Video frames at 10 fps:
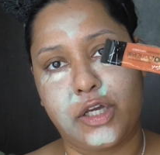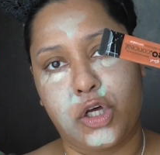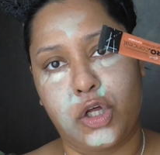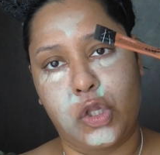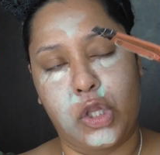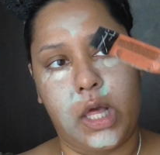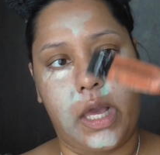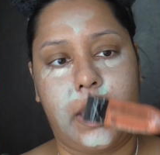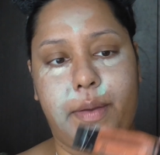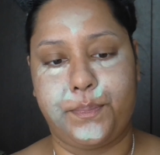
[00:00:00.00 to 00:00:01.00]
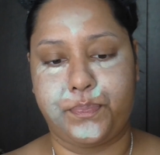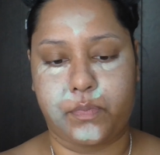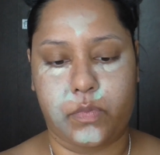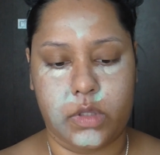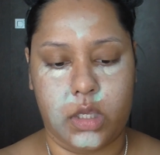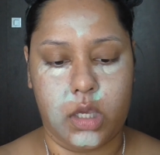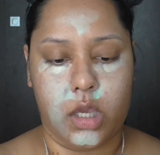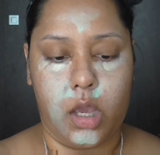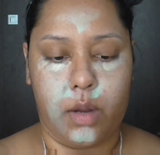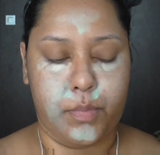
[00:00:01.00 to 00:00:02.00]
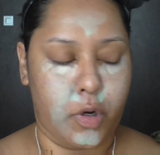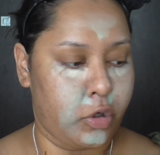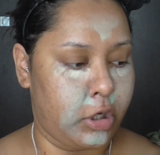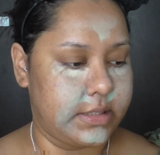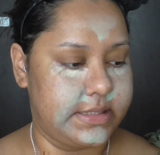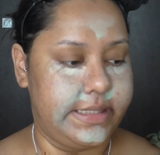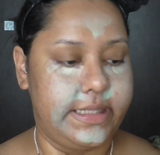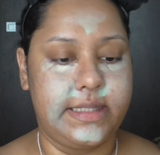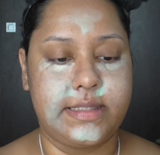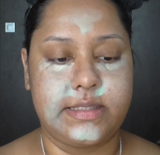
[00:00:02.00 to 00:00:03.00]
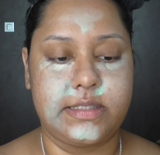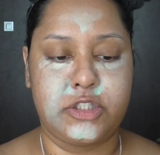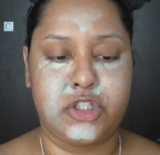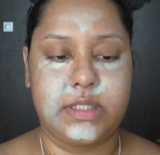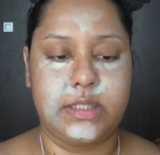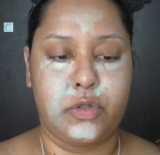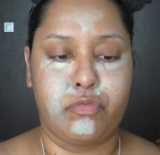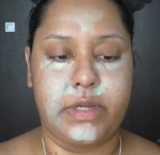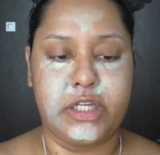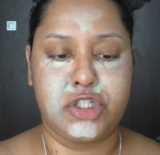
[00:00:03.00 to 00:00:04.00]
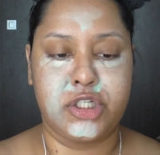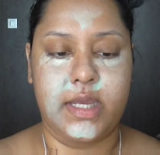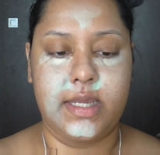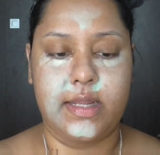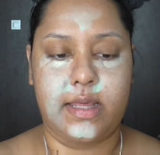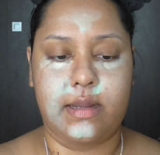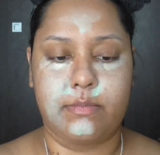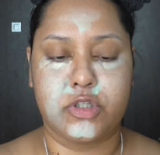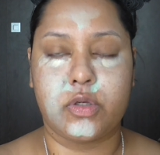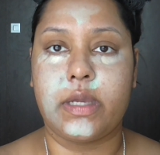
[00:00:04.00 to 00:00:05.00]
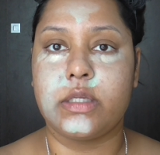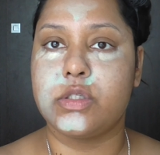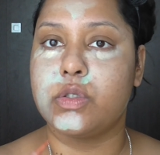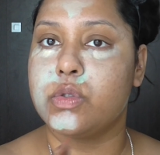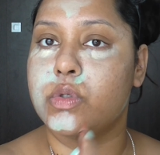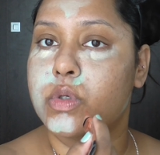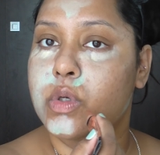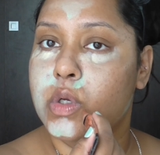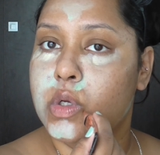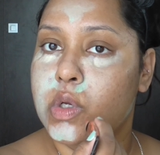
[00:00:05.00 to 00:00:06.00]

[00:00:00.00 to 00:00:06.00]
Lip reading: Girl Pro Concealer, and this is just in the red shade, and I'm just going to